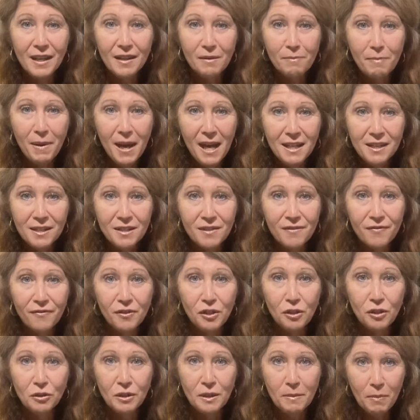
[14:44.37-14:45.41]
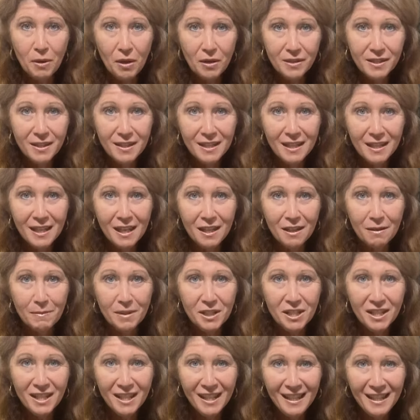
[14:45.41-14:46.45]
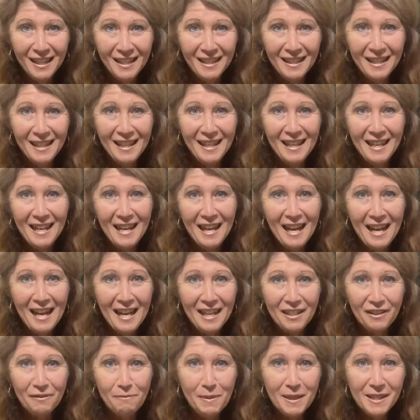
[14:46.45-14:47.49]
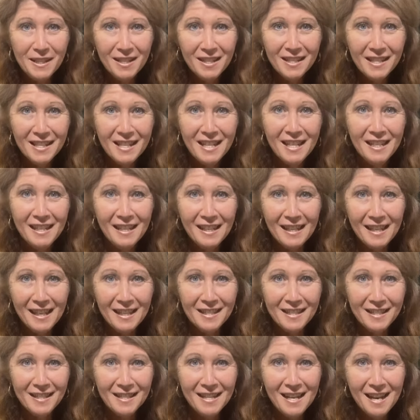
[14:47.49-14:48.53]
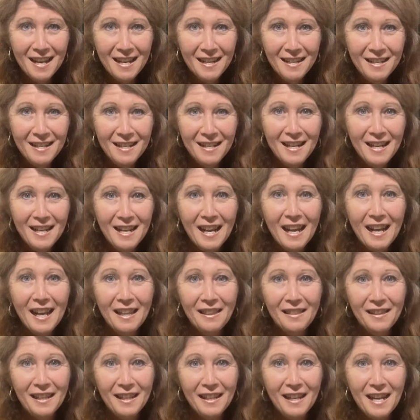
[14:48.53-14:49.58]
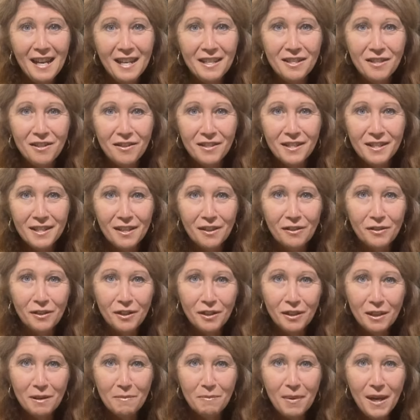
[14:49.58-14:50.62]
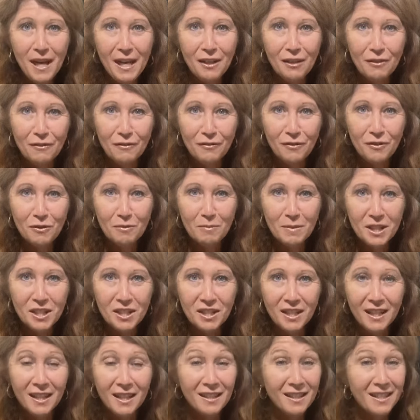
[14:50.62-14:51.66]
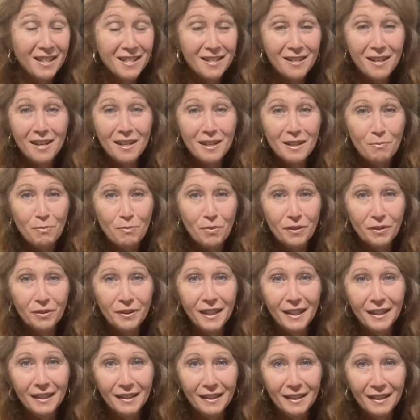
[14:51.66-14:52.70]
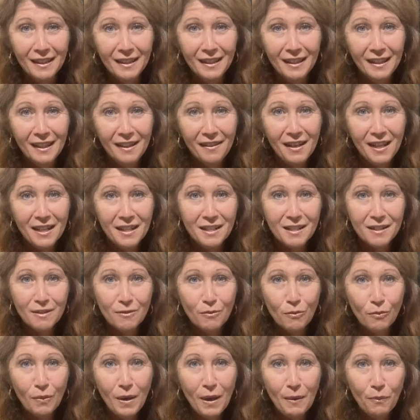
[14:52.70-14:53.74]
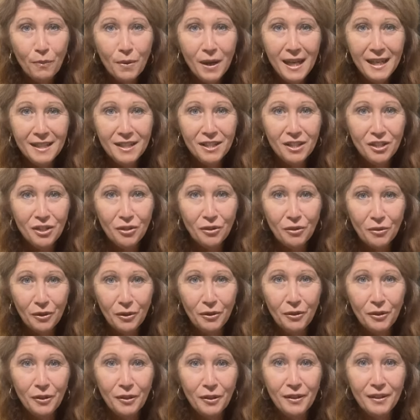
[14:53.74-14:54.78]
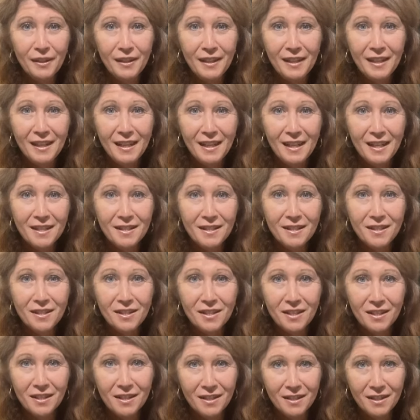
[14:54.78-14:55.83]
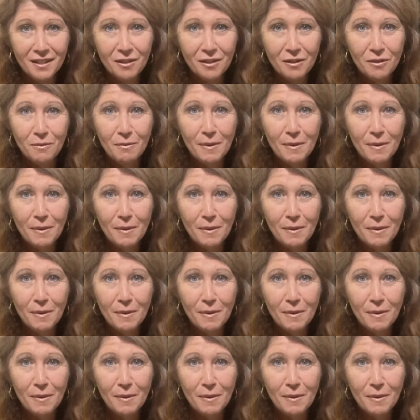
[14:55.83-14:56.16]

pay for your deposit to get your machine and your business kit and get started, and then as you sell you can pay off your machine. It's brilliant. That's one way to earn, is just to